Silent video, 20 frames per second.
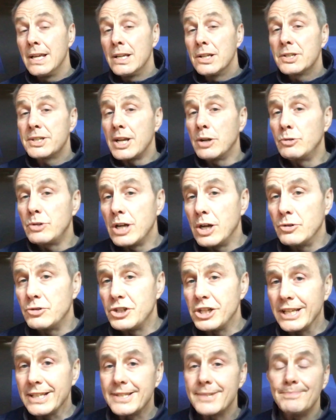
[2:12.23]
So
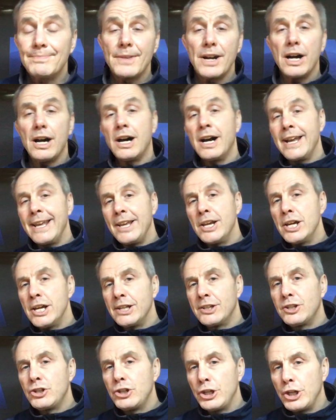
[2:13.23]
coaches, I
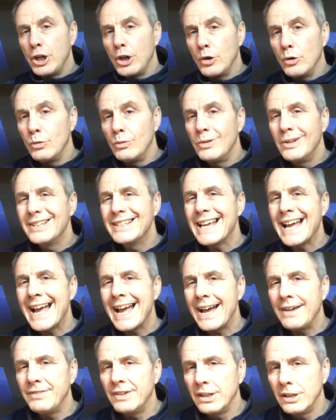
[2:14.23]
urge you to
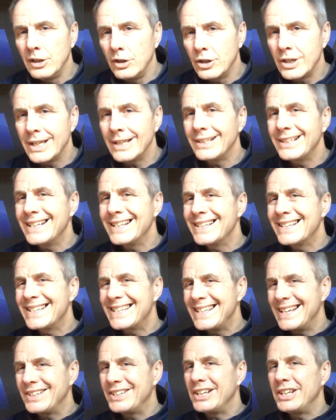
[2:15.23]
have a look and
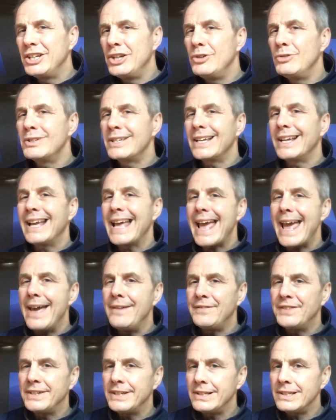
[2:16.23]
consider using
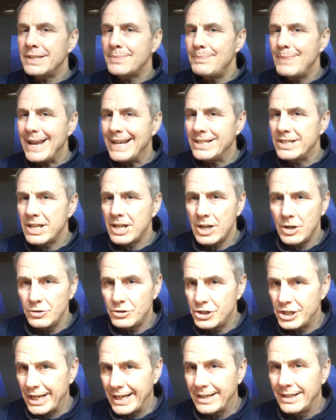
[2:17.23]
evidence-based
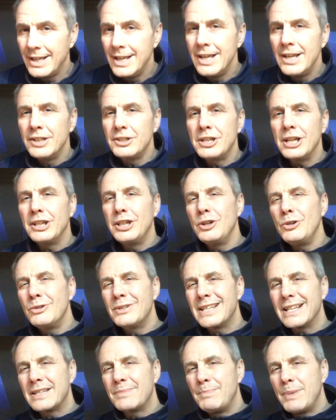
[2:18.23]
coaching to
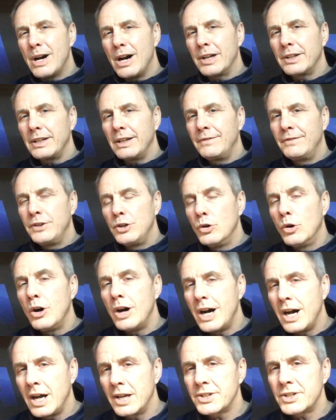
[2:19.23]
use as part of your
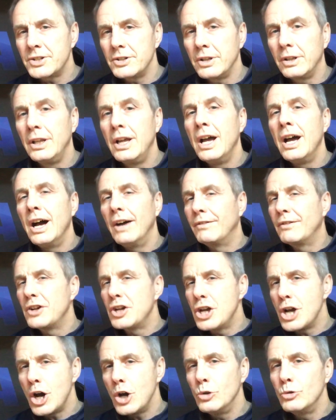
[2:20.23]
arsenal of
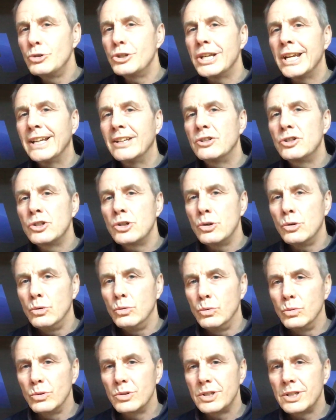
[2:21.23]
coaching
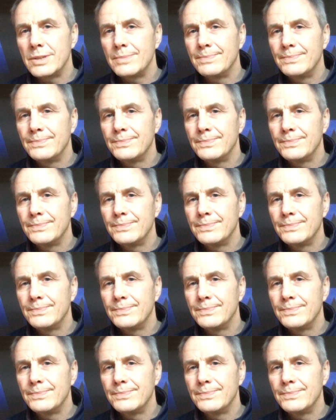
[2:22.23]
tools.